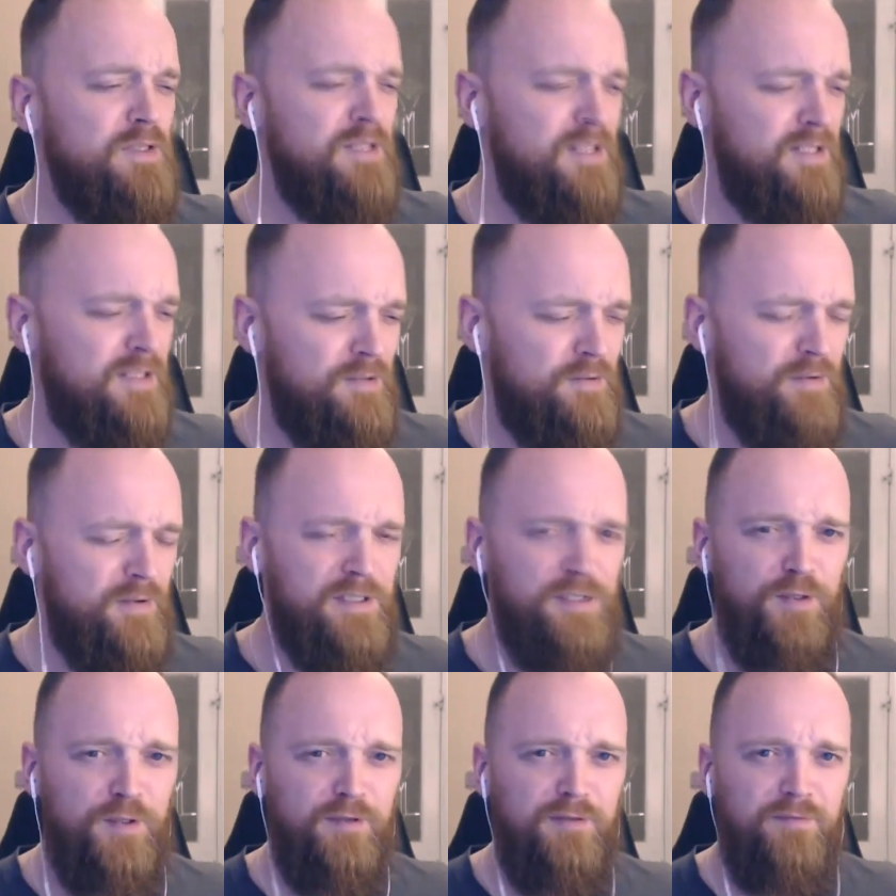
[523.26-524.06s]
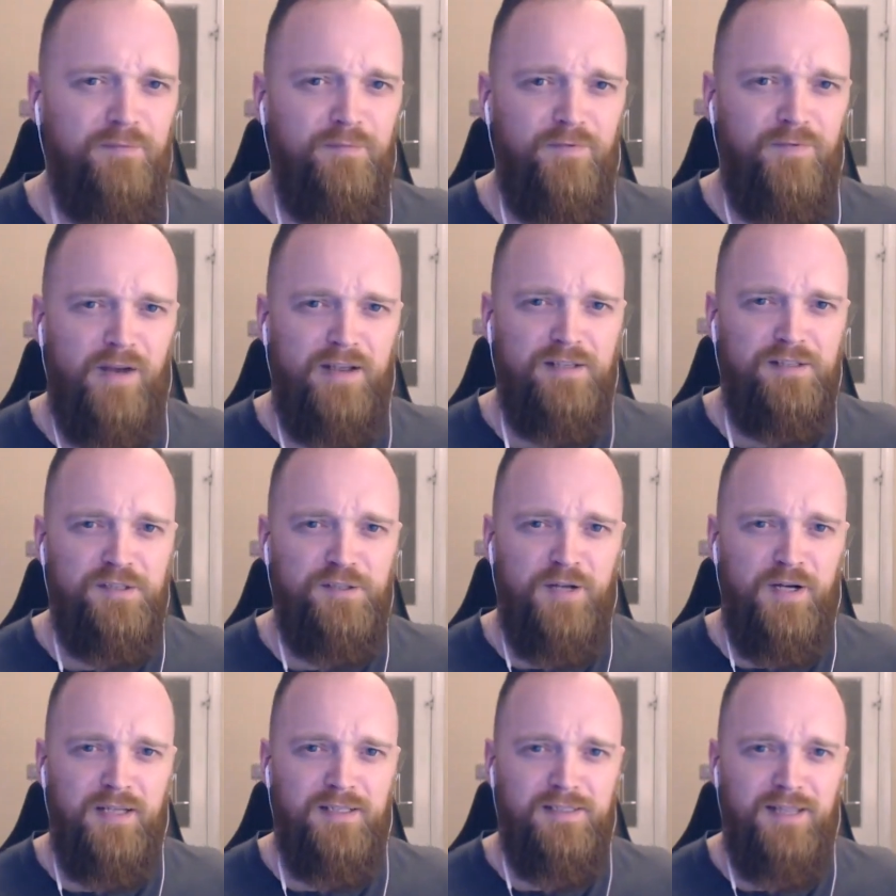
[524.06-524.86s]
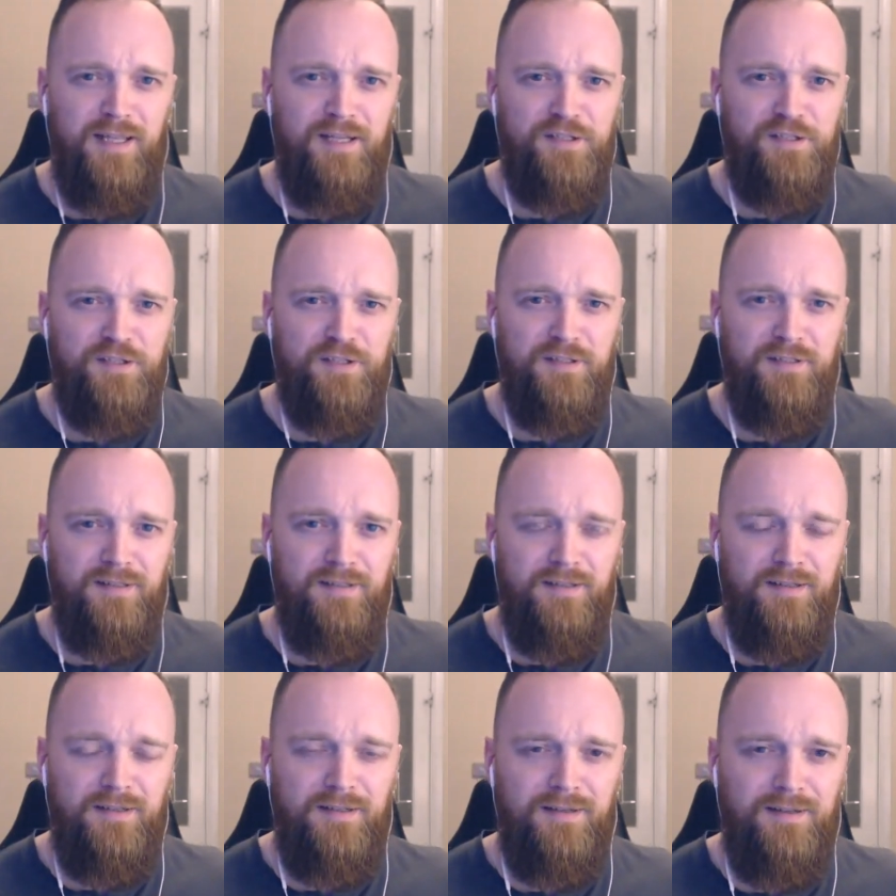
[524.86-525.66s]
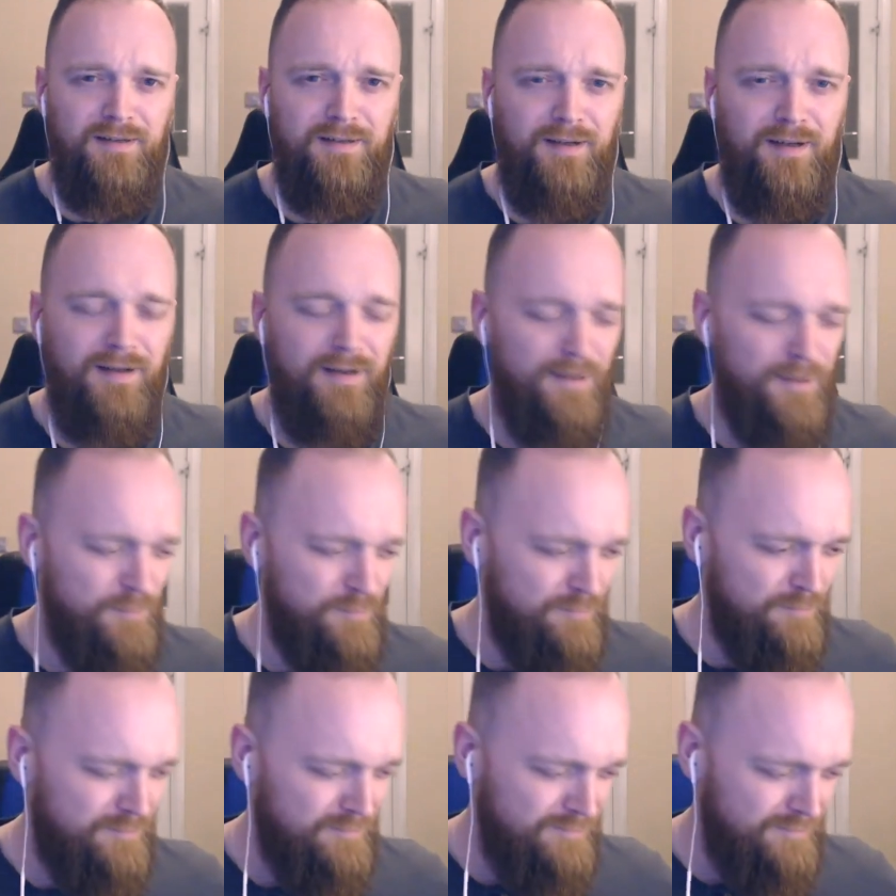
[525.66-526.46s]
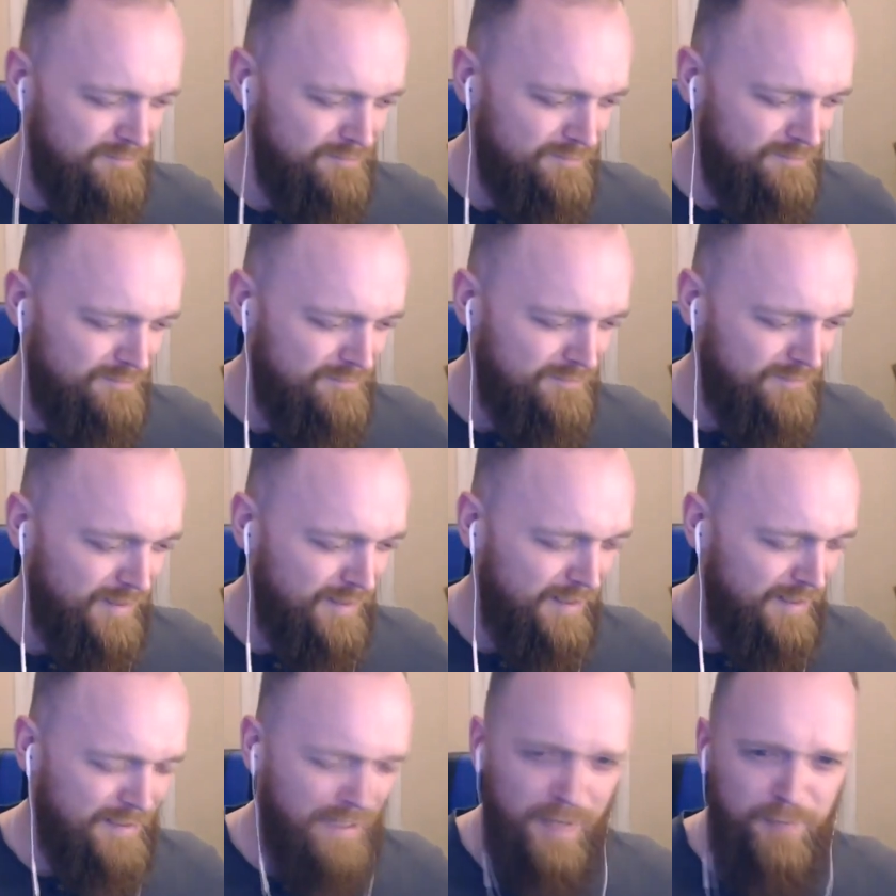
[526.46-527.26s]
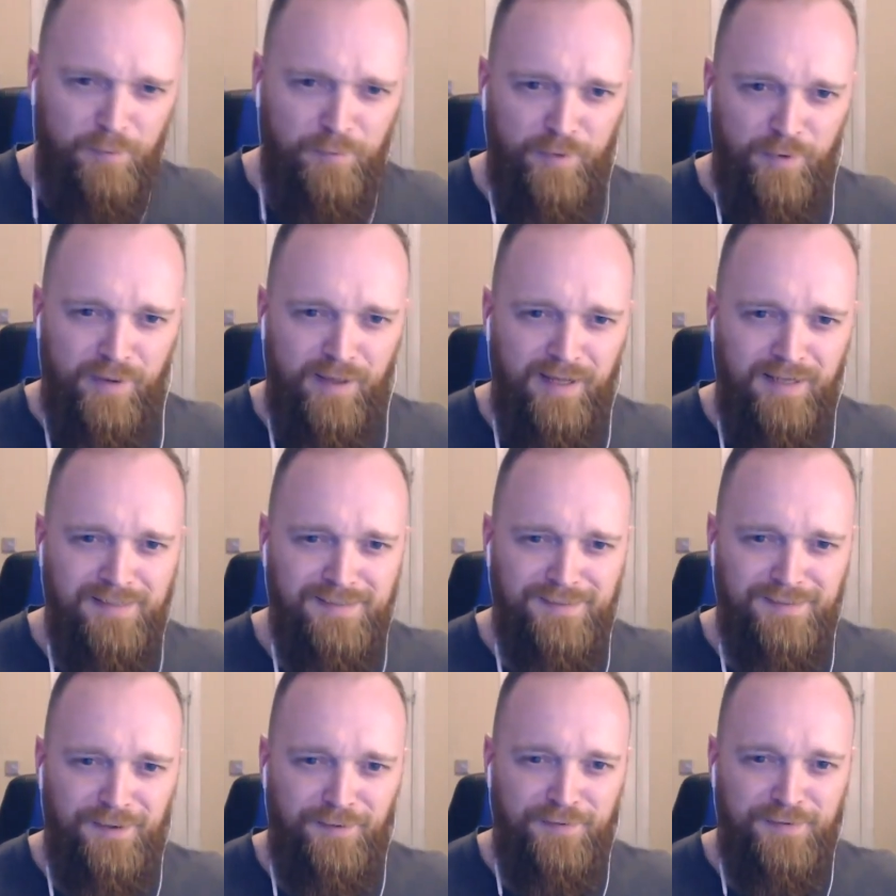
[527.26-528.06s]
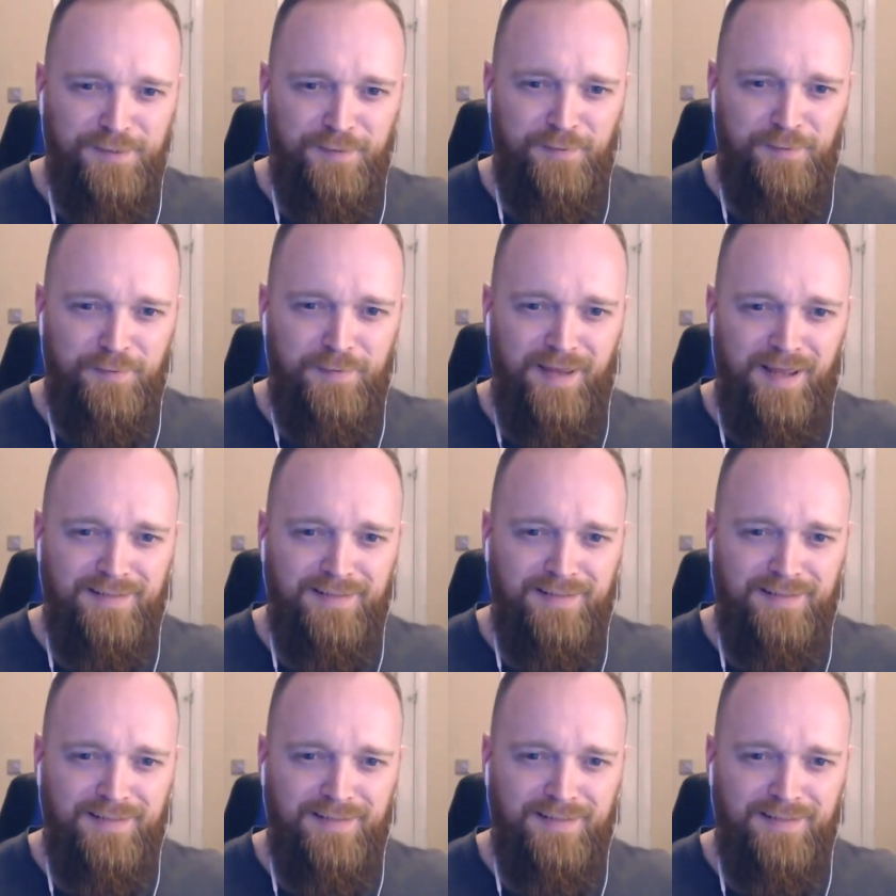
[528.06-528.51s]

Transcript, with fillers: was the, the original French translation. Um, I can't remember what that is off the top of my